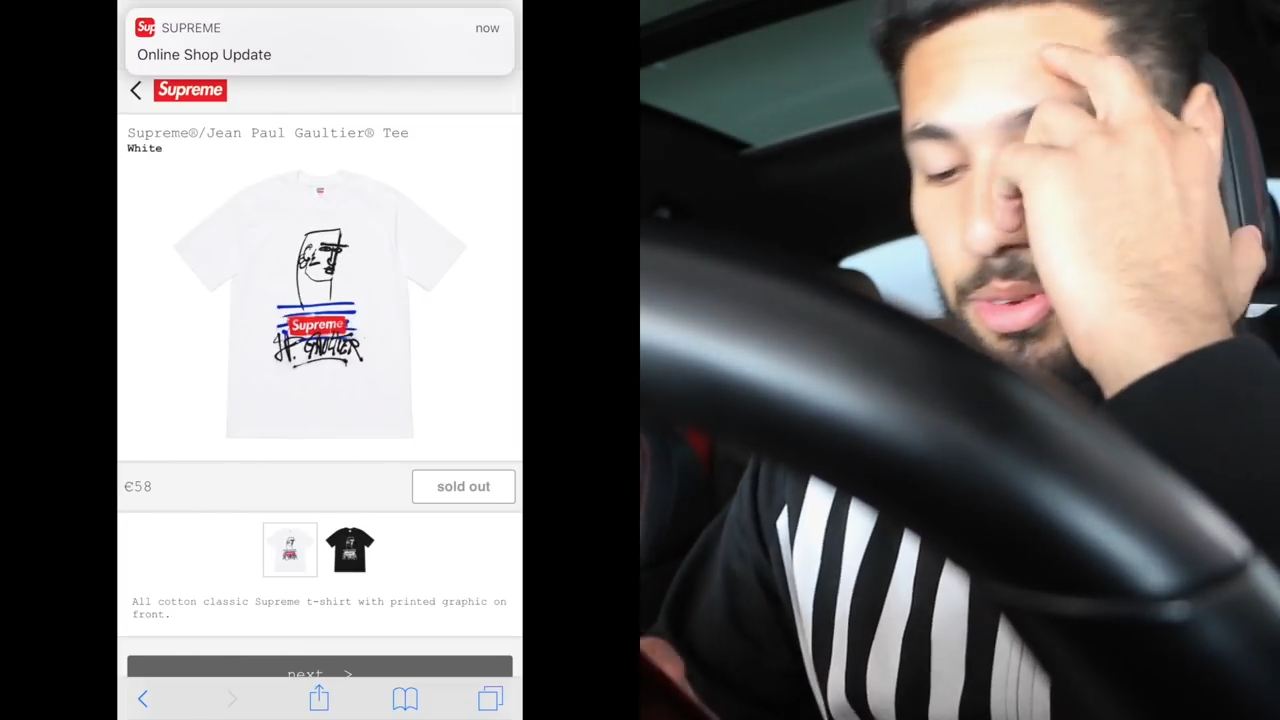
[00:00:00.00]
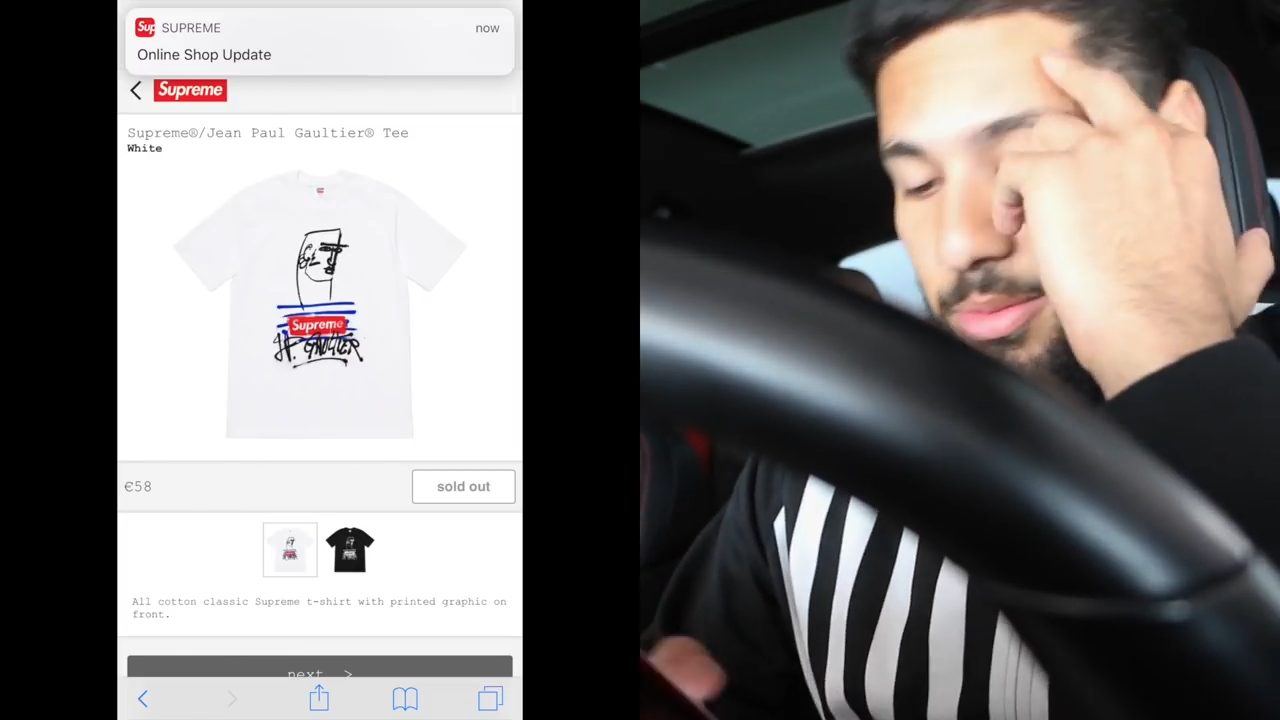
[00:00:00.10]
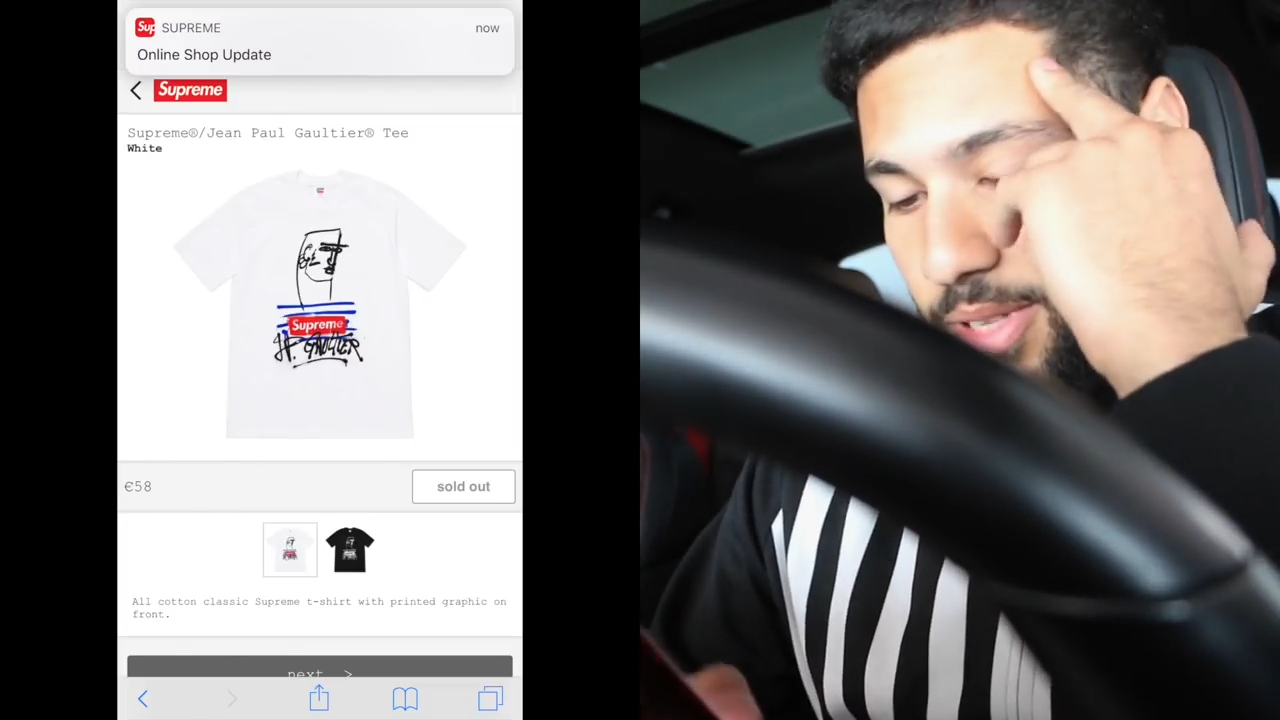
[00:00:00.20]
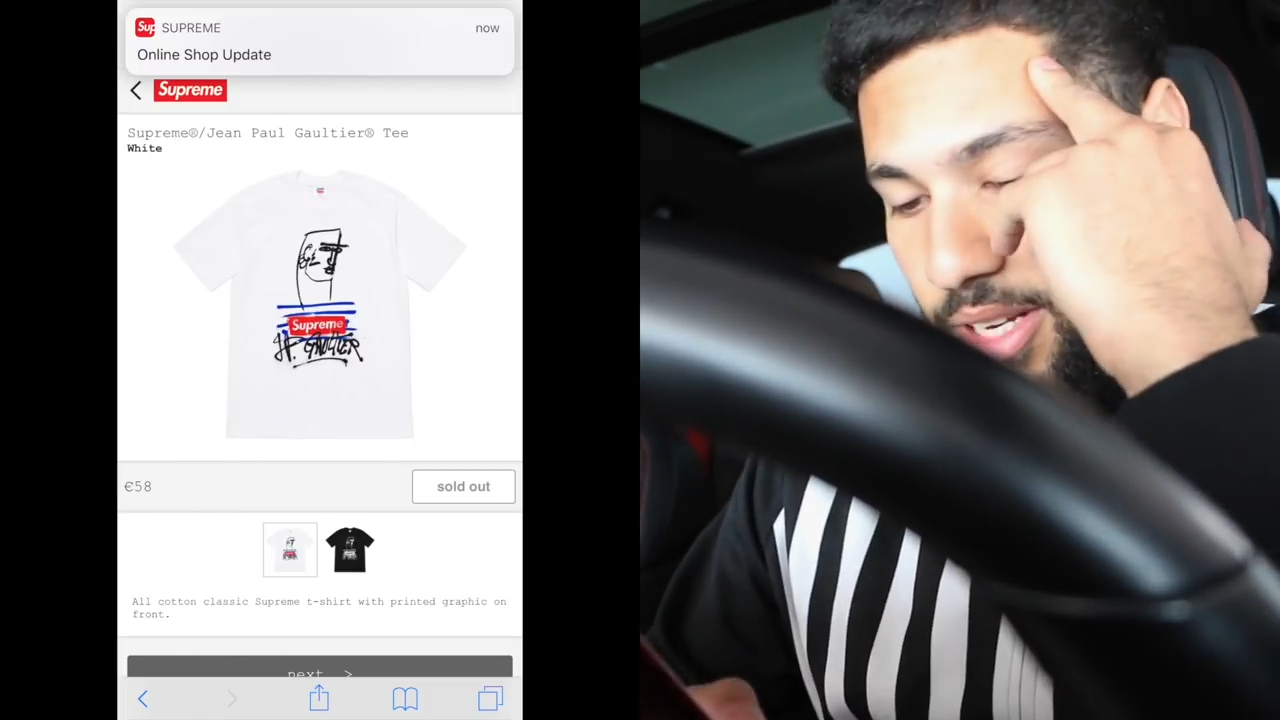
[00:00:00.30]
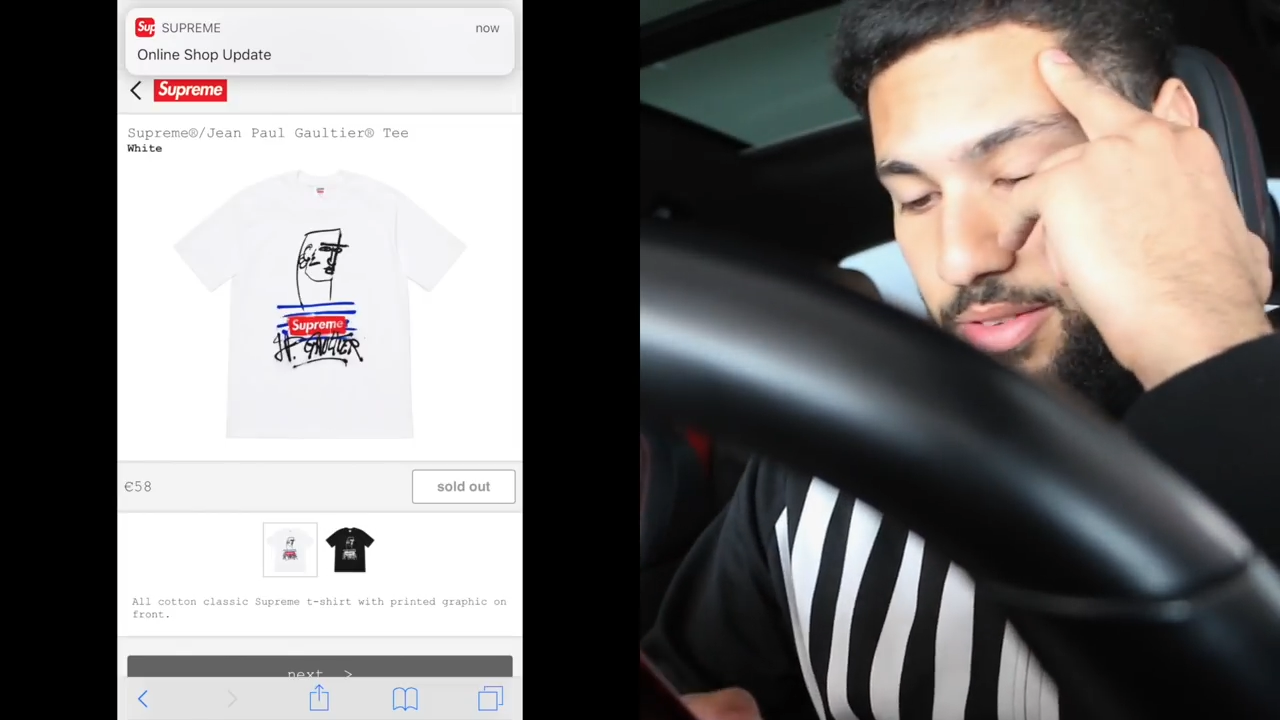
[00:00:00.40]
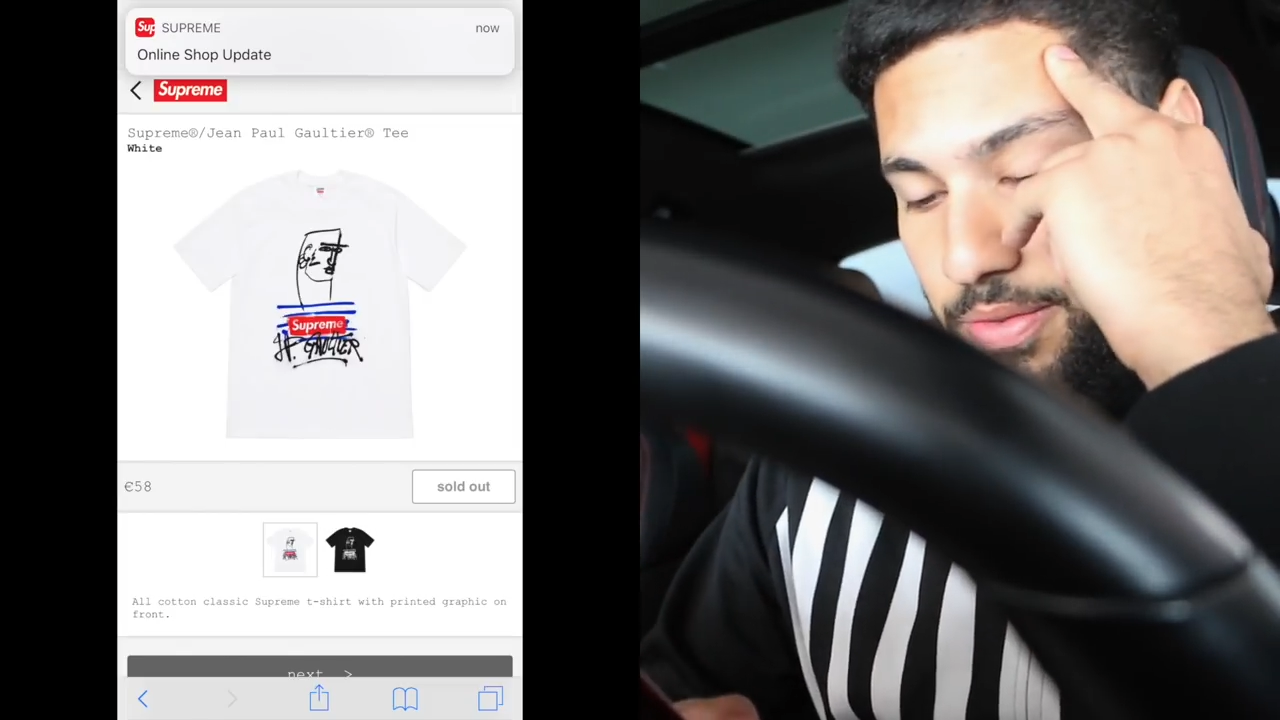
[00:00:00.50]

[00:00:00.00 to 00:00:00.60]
update,